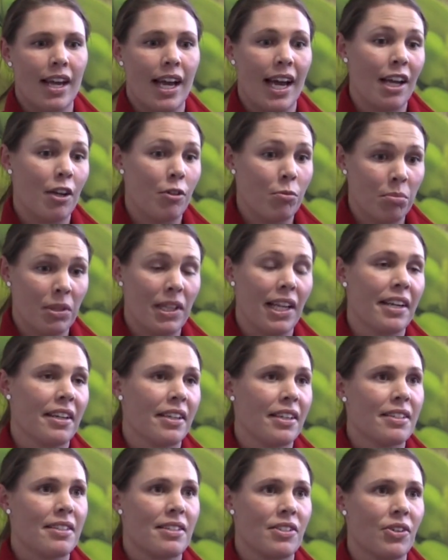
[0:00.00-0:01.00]
And
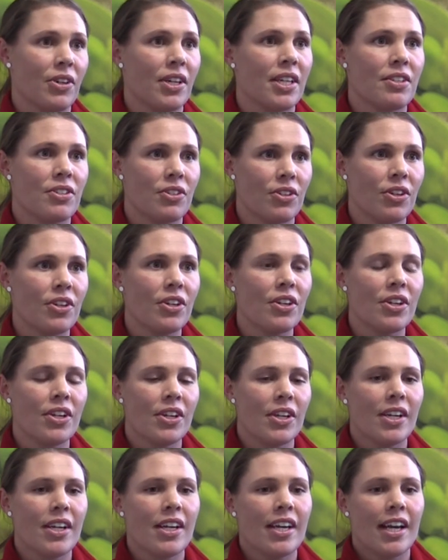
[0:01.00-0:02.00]
Planet,
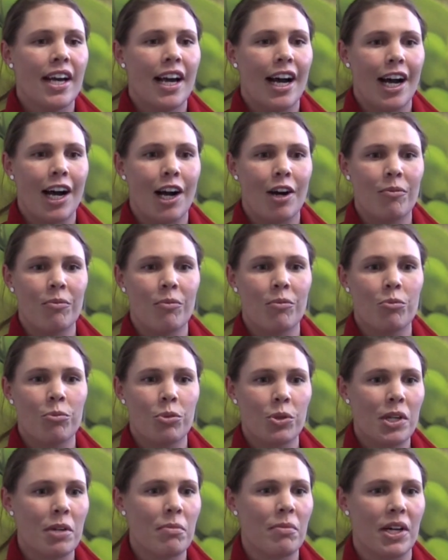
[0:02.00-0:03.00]
too.
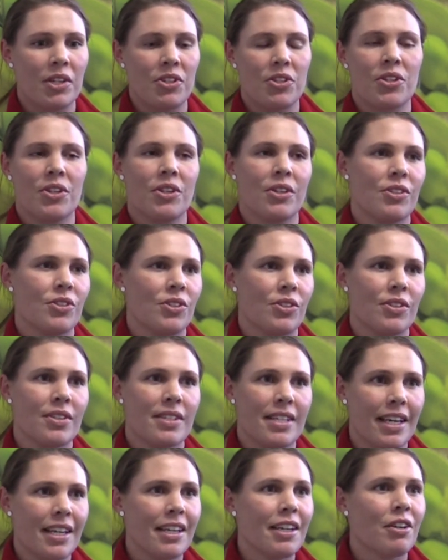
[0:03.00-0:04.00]
Pretty much you could choose
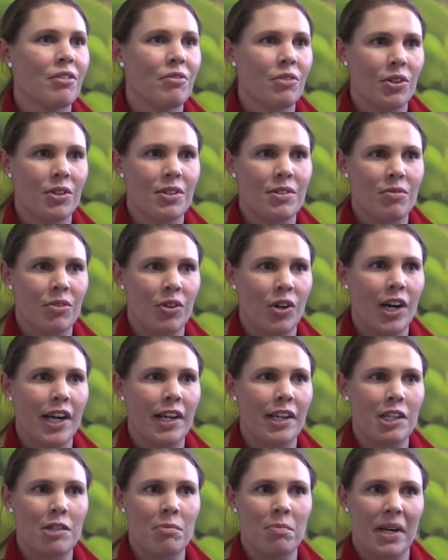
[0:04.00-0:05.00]
any of those
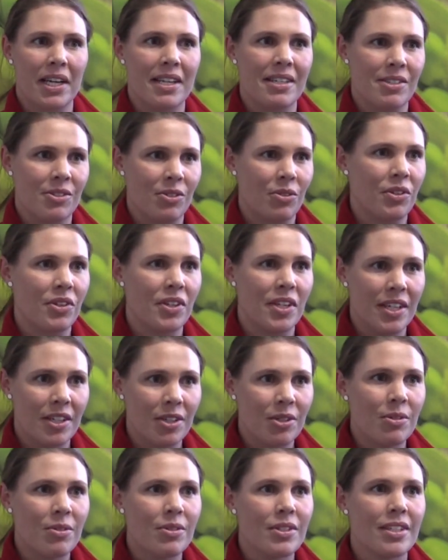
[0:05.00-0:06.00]
varieties based on
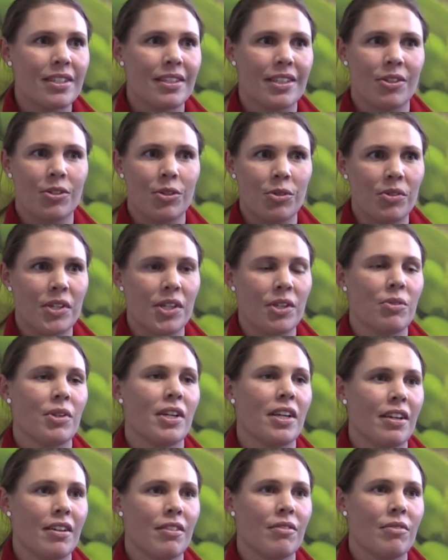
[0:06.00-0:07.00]
yield. They're all
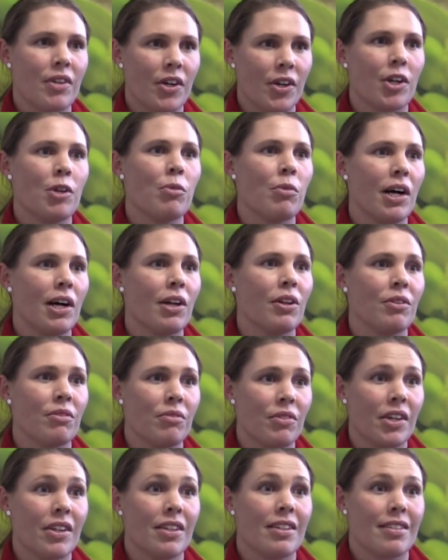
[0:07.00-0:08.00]
yielding very well and
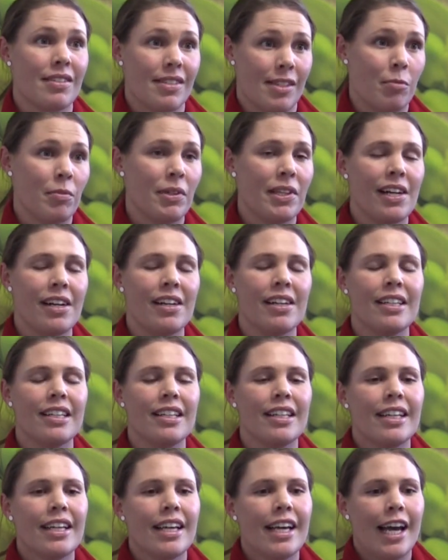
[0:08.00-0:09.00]
very similar.
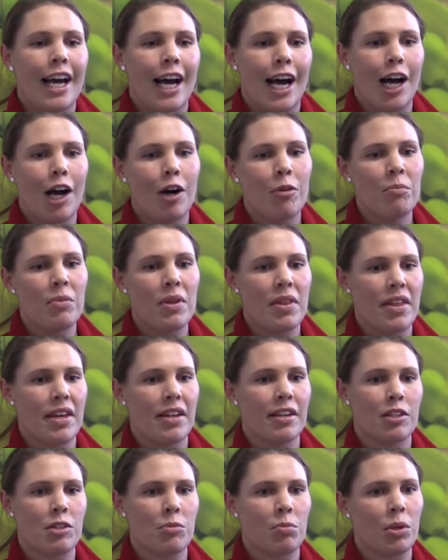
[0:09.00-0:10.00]
but
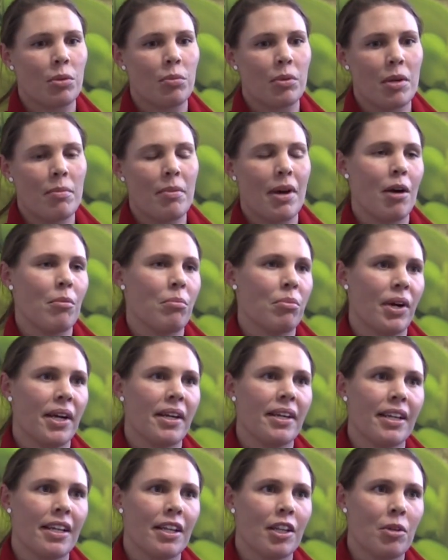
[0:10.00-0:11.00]
then it's probably about
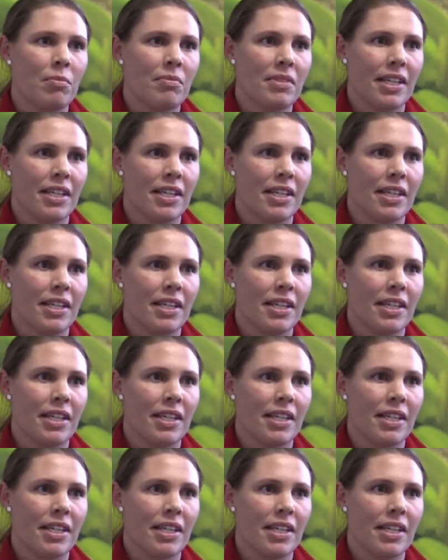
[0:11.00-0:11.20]
breaking them